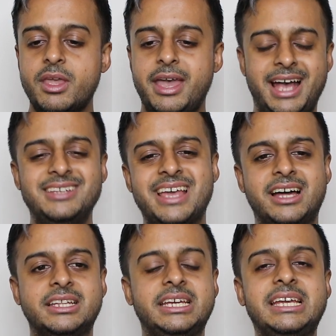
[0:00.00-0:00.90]
as
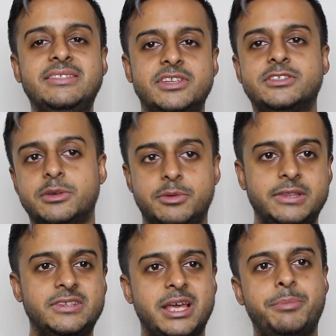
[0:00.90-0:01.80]
Ellie in this
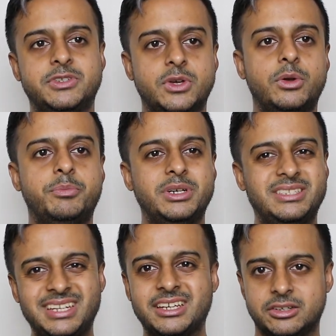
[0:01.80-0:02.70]
episode
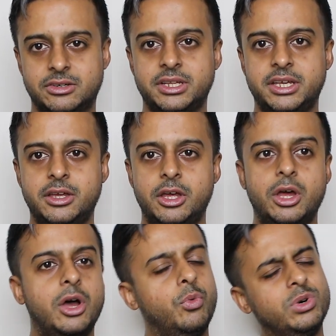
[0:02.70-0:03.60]
particularly,
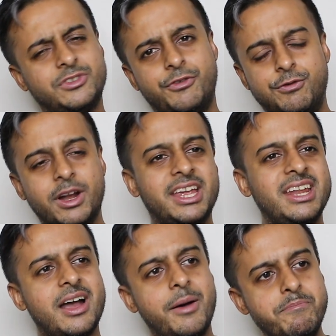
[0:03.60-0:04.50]
was
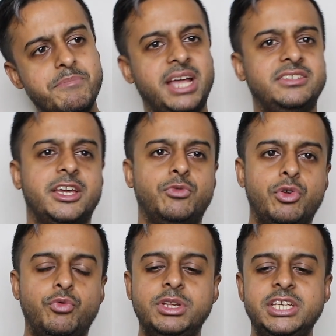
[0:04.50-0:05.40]
freaking amazing. And we
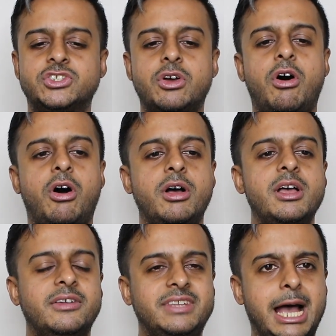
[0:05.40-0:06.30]
really saw
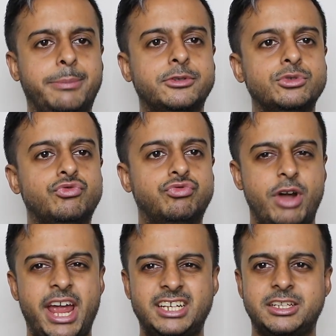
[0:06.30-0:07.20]
the absolute
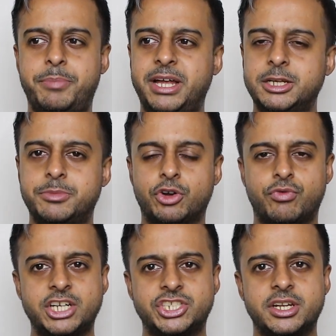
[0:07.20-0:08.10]
rage, the pent-up
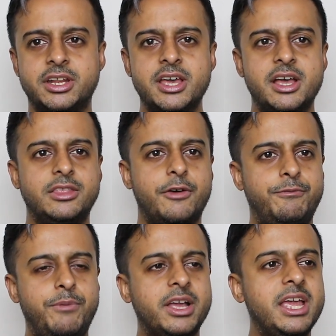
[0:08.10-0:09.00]
aggression, the
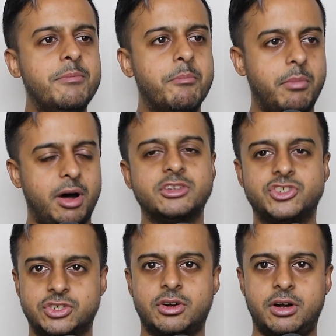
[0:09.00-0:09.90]
fucking
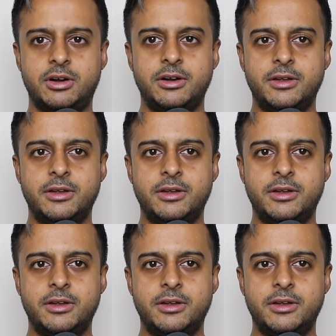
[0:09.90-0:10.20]
monster